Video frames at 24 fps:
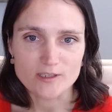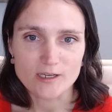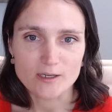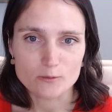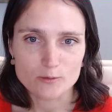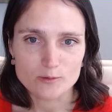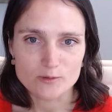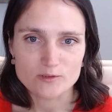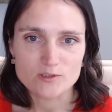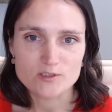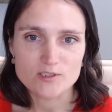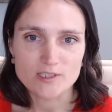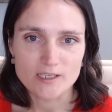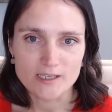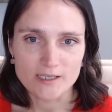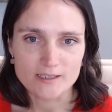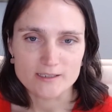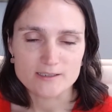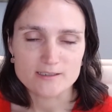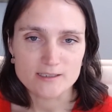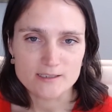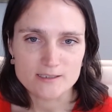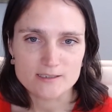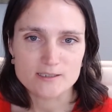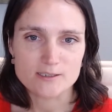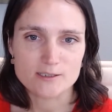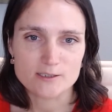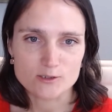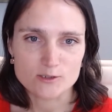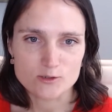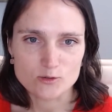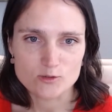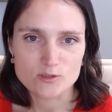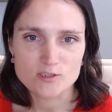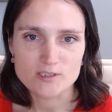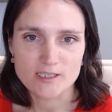I will say it's easier
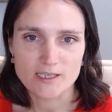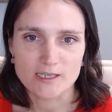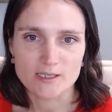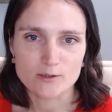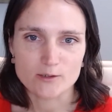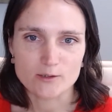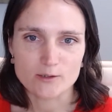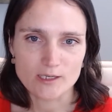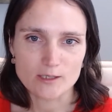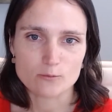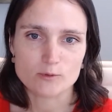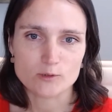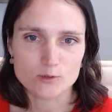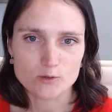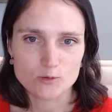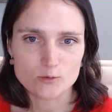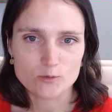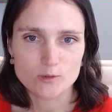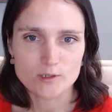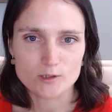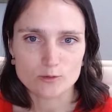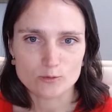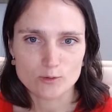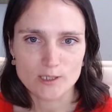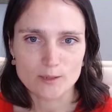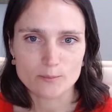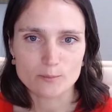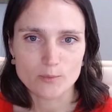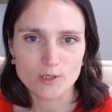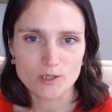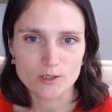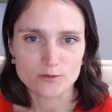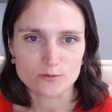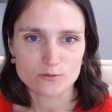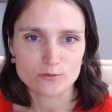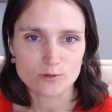to say, okay, we'll do a green
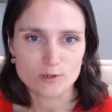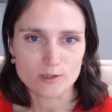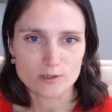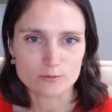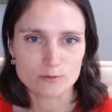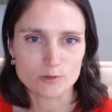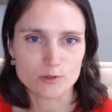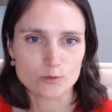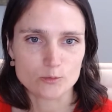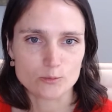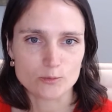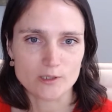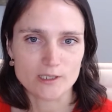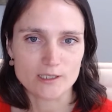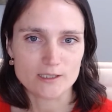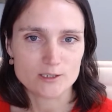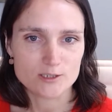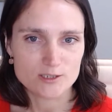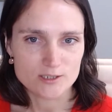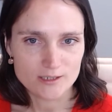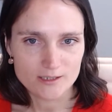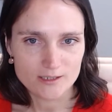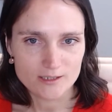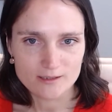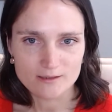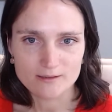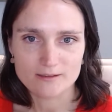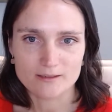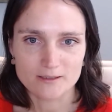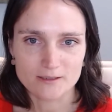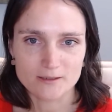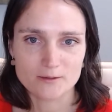bond for a renewable energy